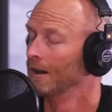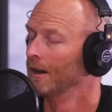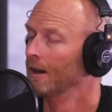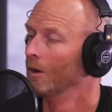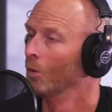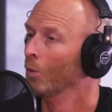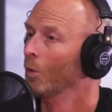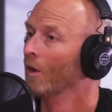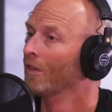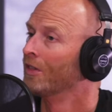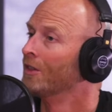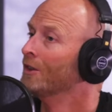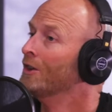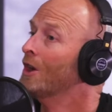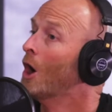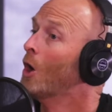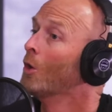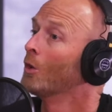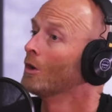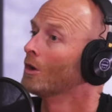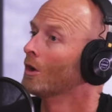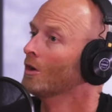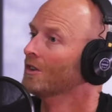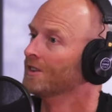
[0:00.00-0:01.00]
with no
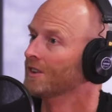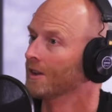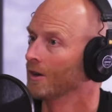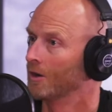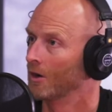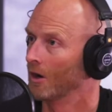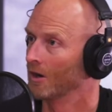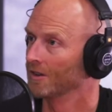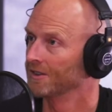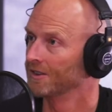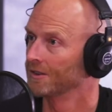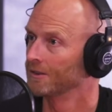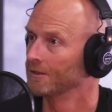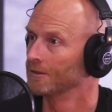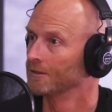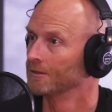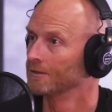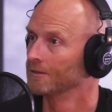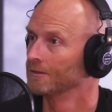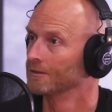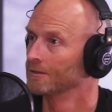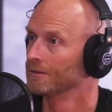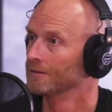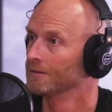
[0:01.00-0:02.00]
closing costs?
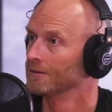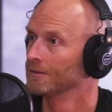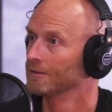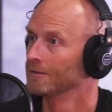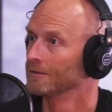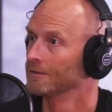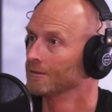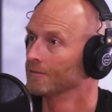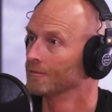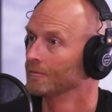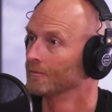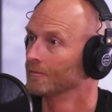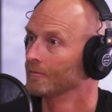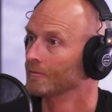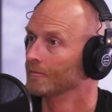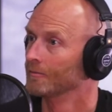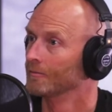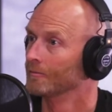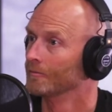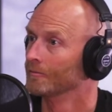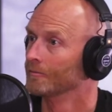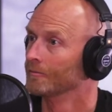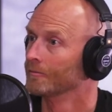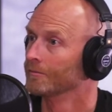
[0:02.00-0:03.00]

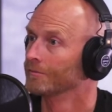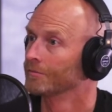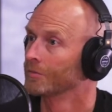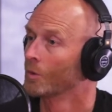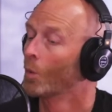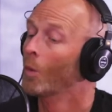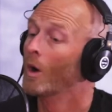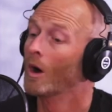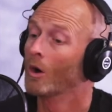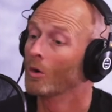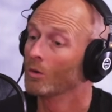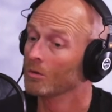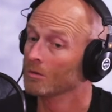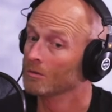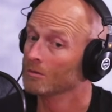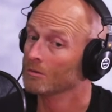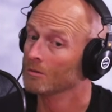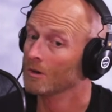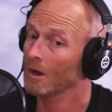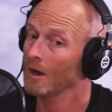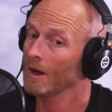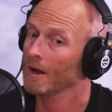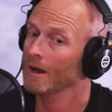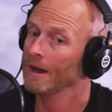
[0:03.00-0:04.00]
Hmm. Well,
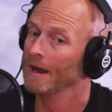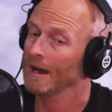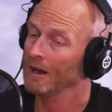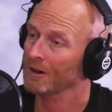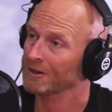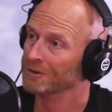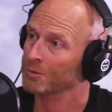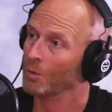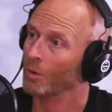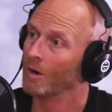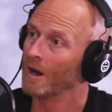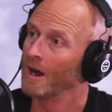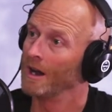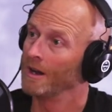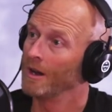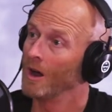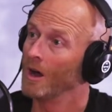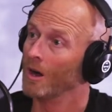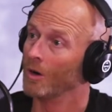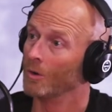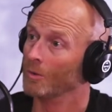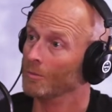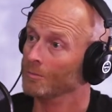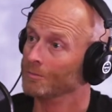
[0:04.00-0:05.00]
here's what I
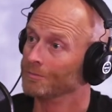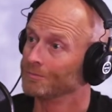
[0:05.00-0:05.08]
know.